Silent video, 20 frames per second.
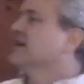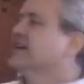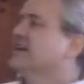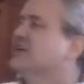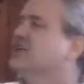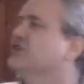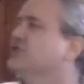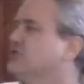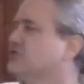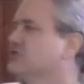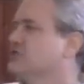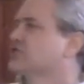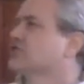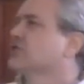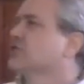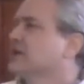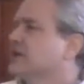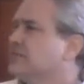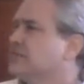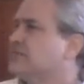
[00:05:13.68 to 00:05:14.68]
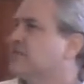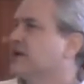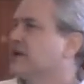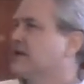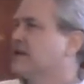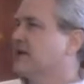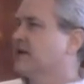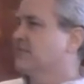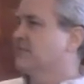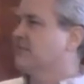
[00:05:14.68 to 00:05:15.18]
Usually,
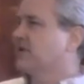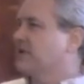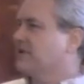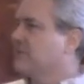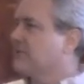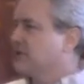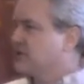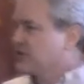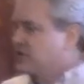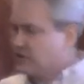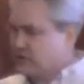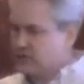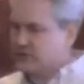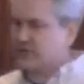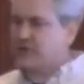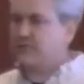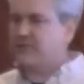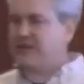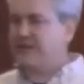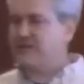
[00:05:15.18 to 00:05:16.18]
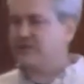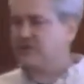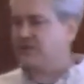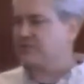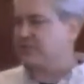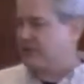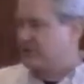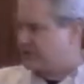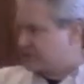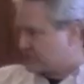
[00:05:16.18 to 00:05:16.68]
but usually, but, okay. usually, but here's the
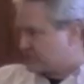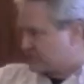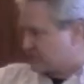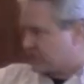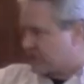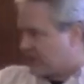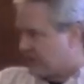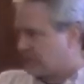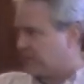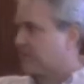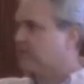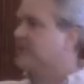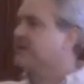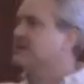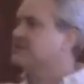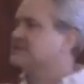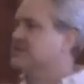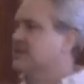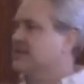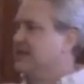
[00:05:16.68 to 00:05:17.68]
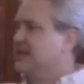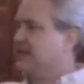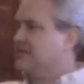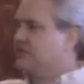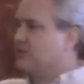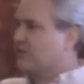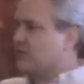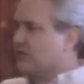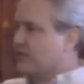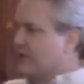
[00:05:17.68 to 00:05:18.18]
here's the problem: is that in
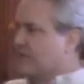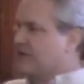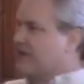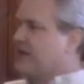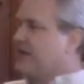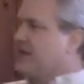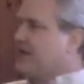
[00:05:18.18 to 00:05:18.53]
the I mean,